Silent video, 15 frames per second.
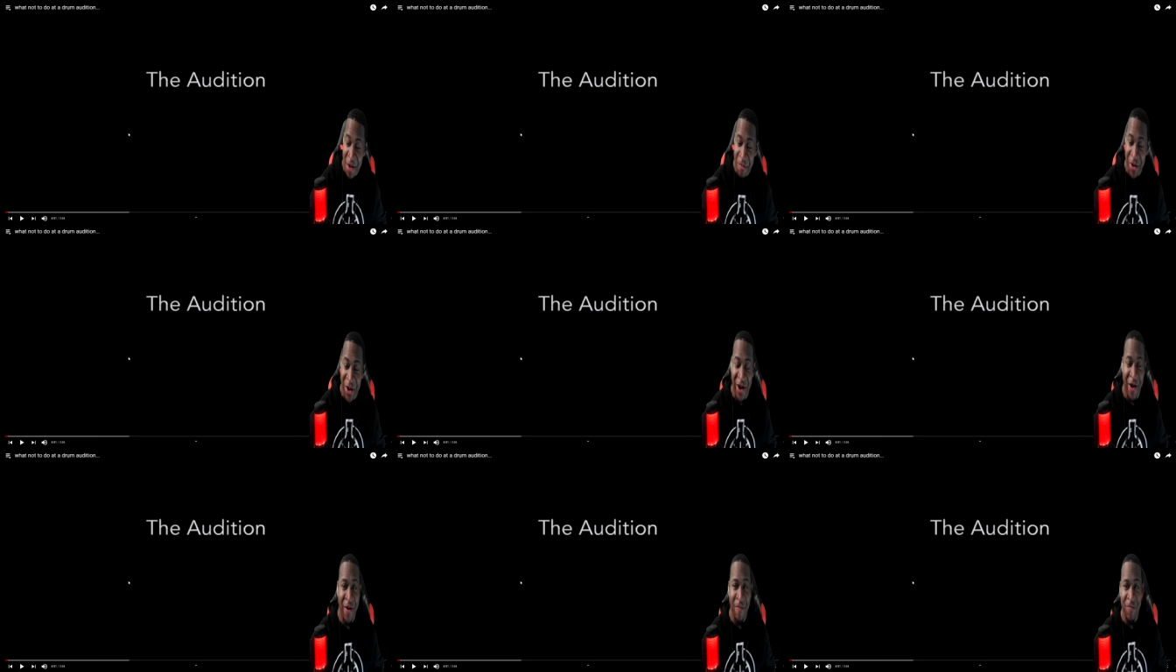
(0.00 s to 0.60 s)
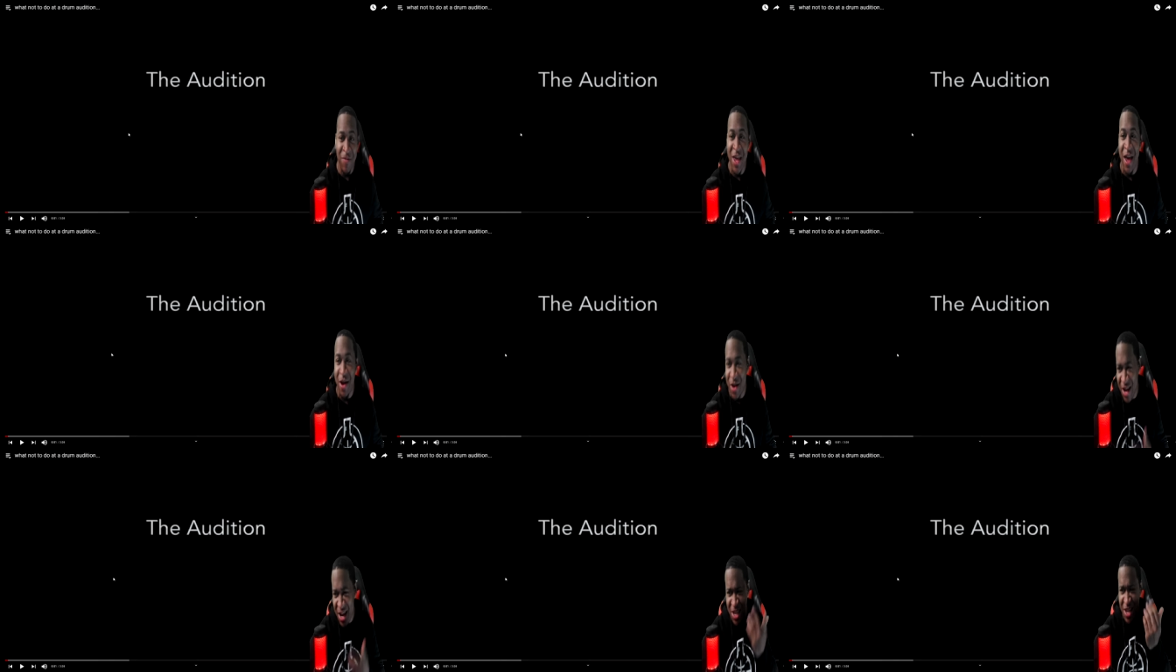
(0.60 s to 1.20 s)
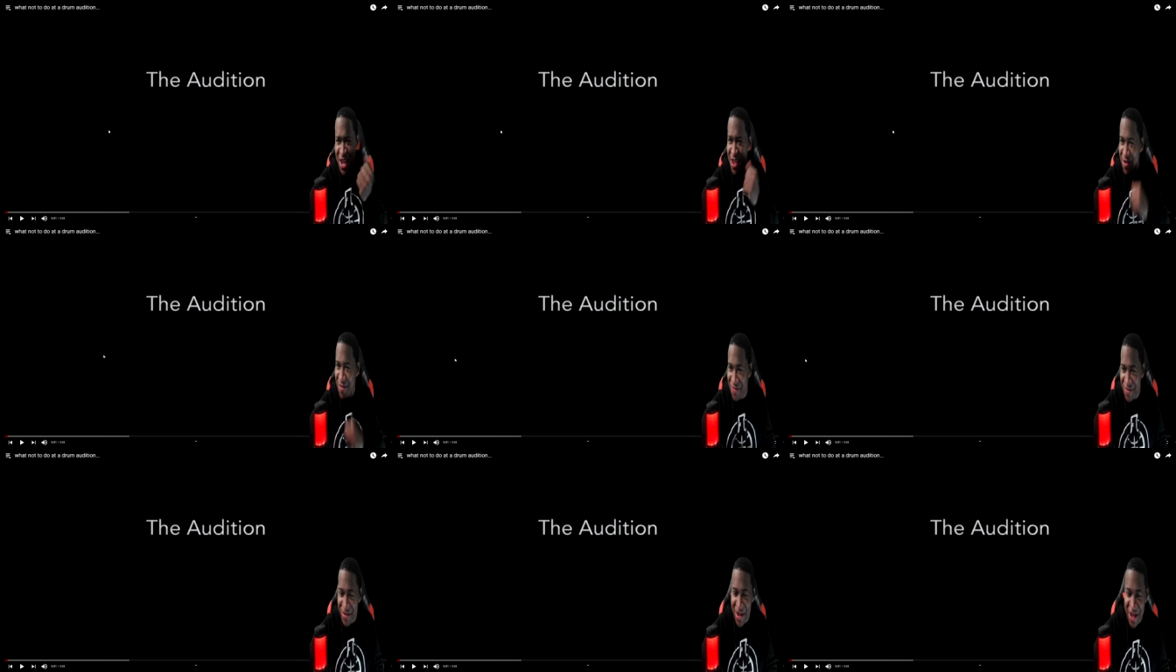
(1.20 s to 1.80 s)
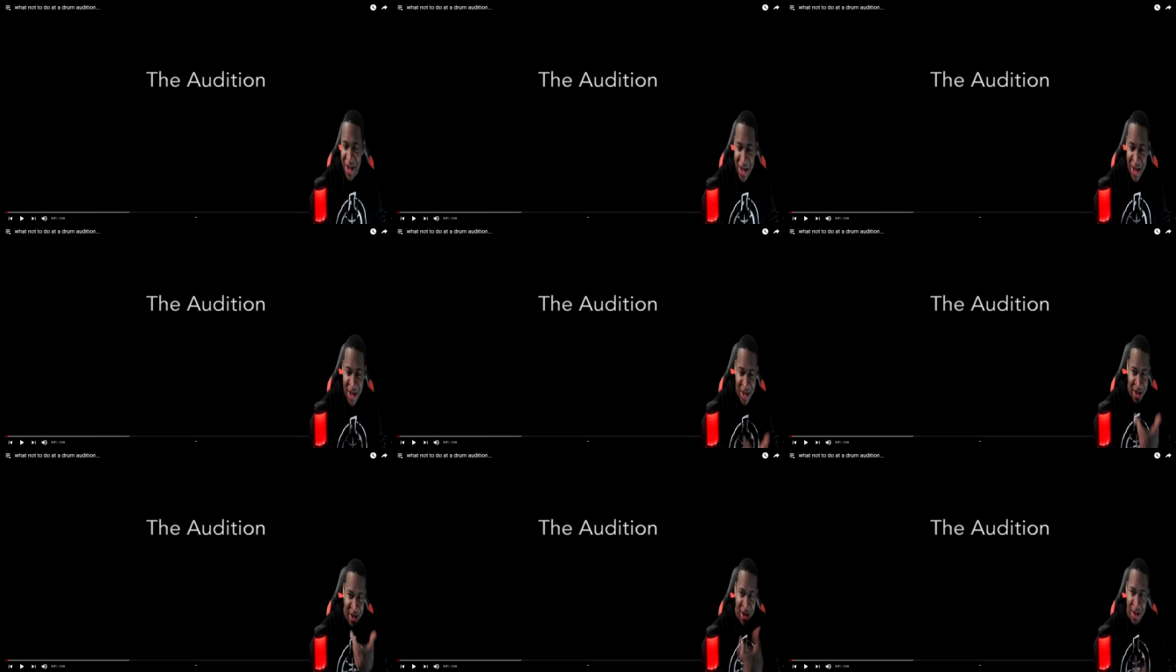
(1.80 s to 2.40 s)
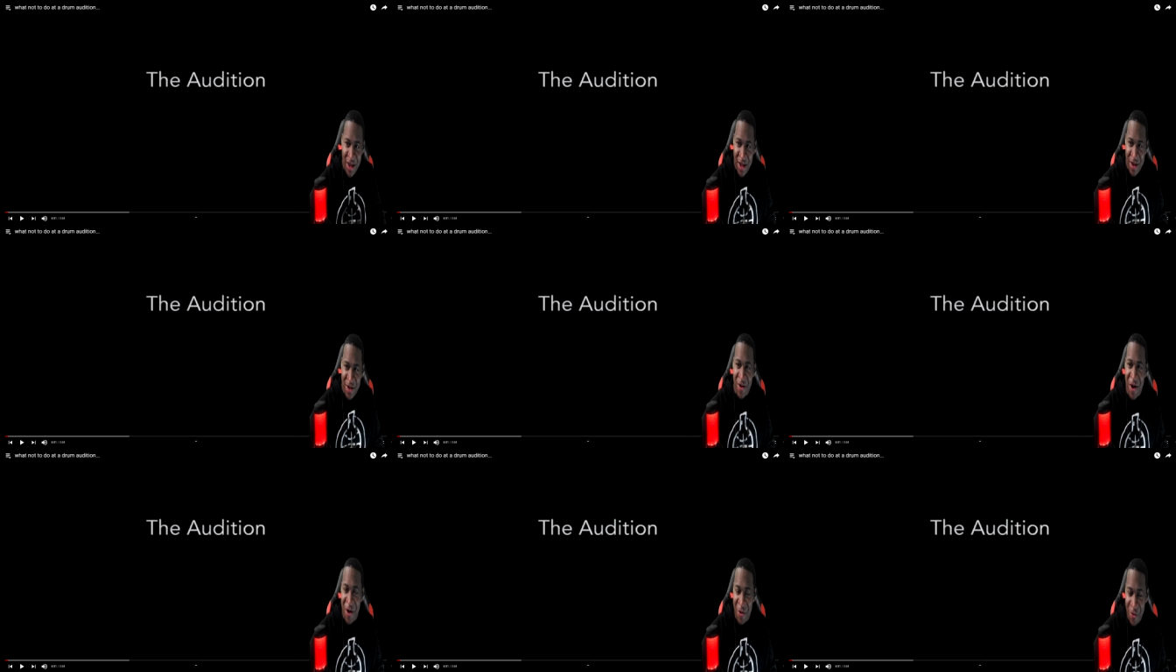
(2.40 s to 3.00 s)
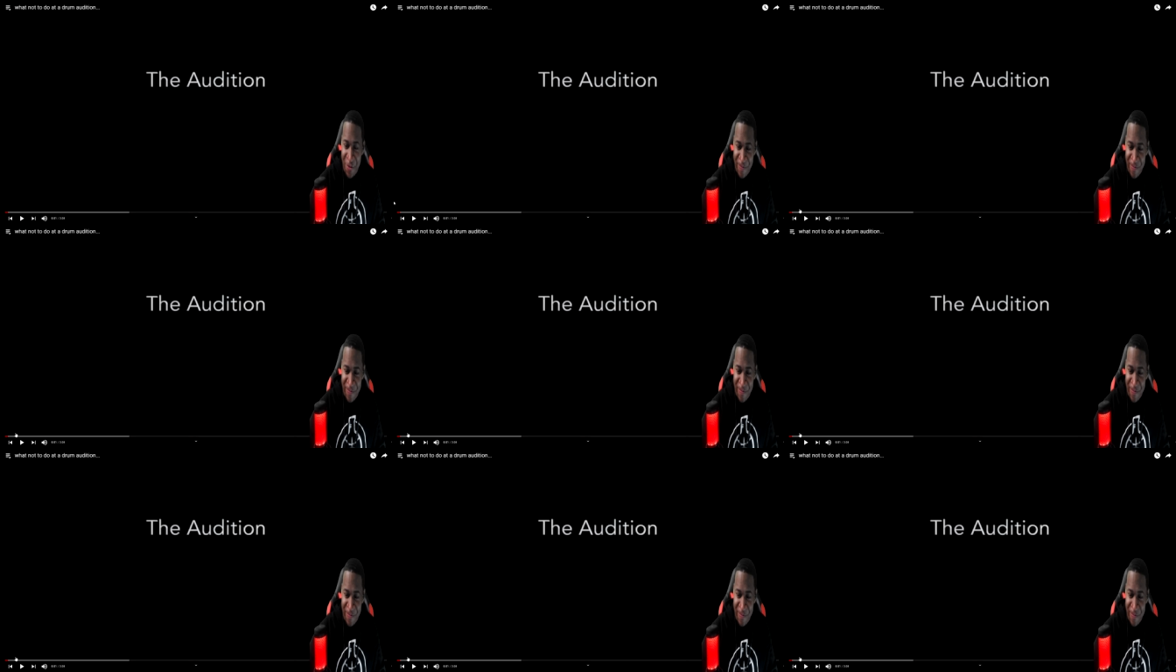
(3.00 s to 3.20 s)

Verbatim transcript: But um, yeah, let's see if you know